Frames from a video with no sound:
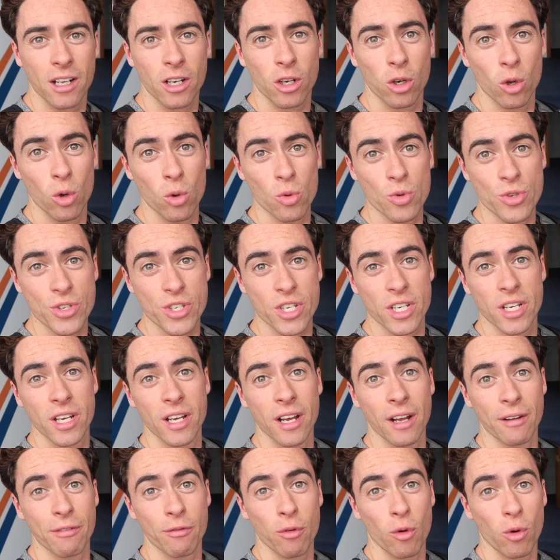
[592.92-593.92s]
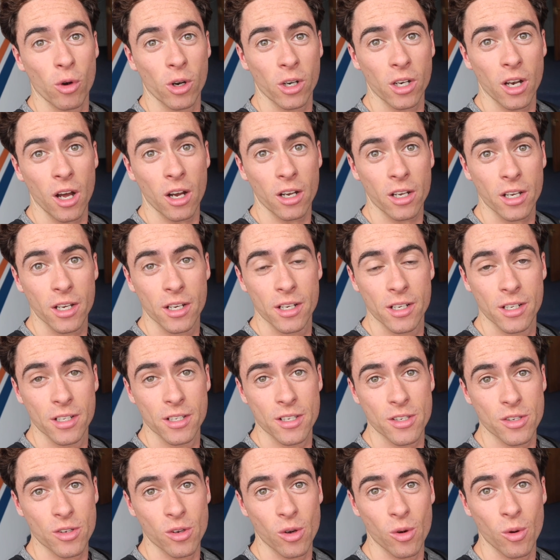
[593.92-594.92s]
closed at 4 o'clock.
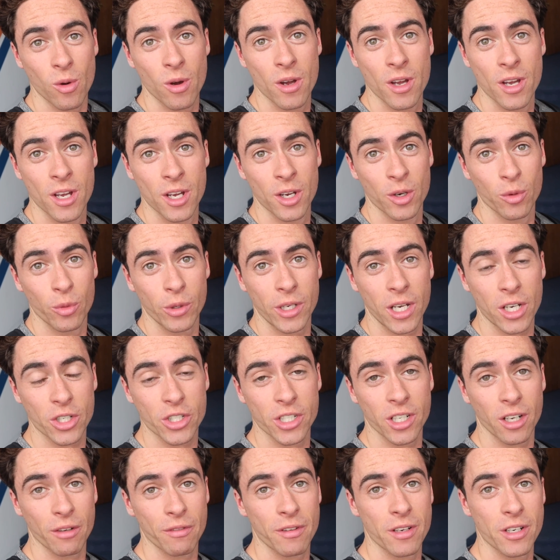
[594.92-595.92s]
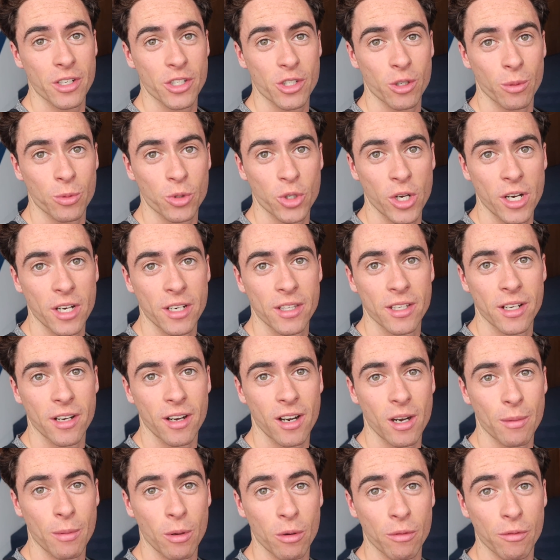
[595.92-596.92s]
So we actually got finished up training
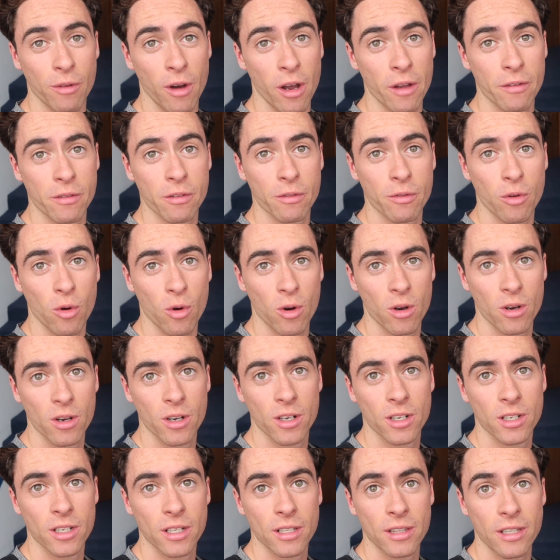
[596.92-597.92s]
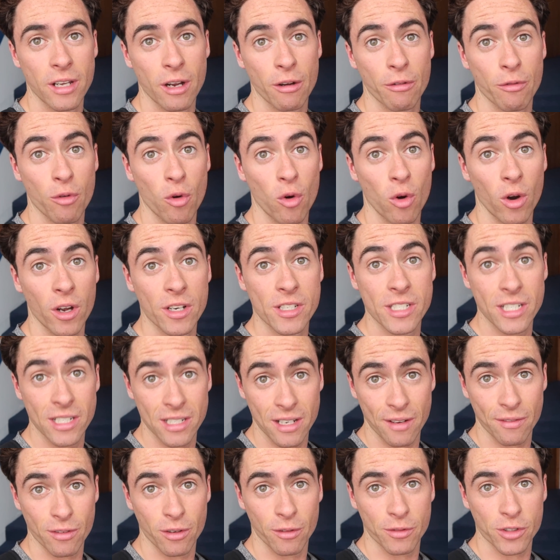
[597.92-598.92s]
there at about 5 to 4. Therefore, I
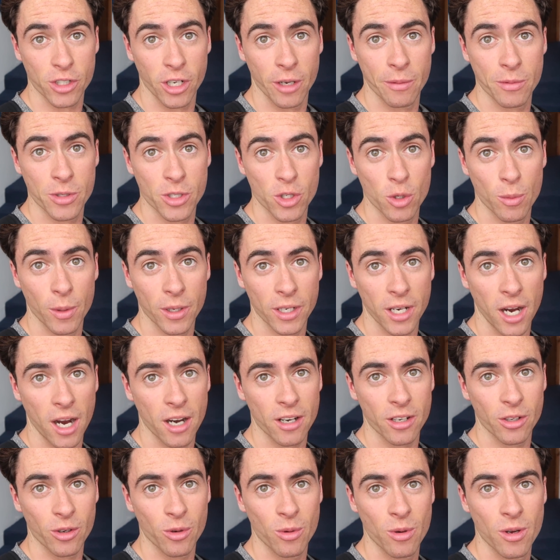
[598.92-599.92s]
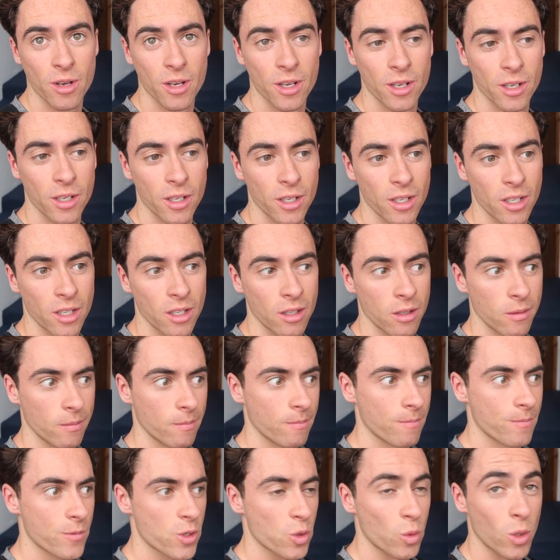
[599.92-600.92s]
didn't have enough time to do my cardio.
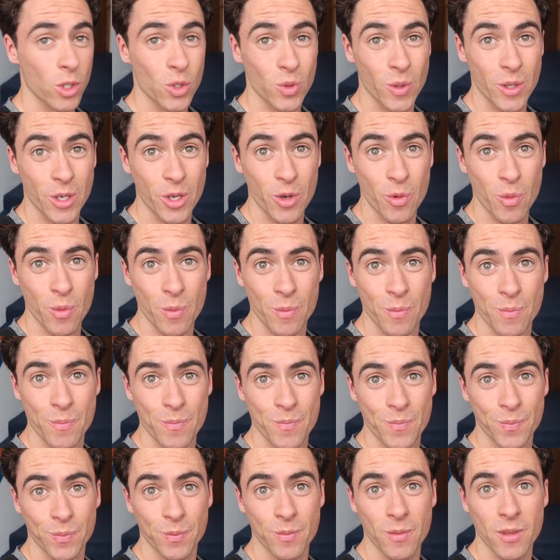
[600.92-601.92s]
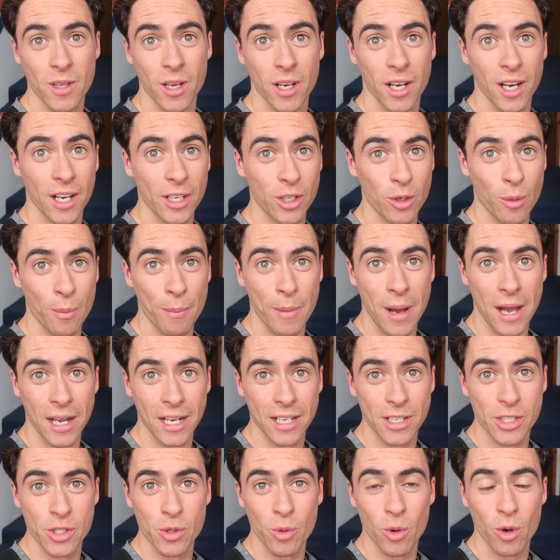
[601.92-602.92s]
So what do? I come
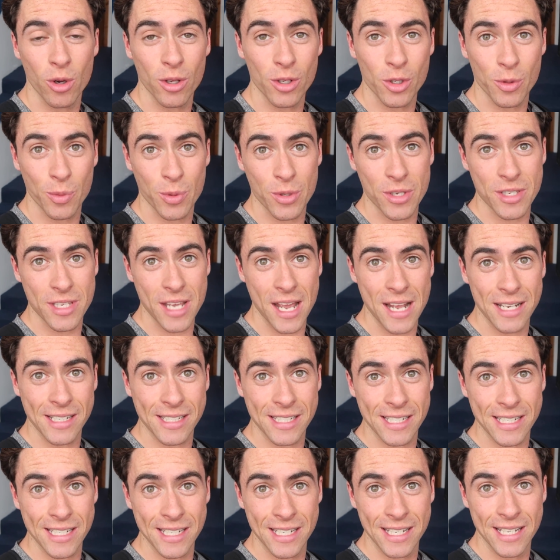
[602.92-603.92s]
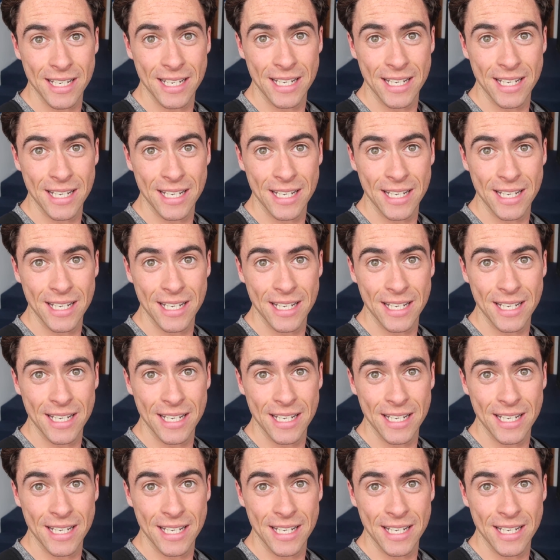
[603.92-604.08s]
back to 100%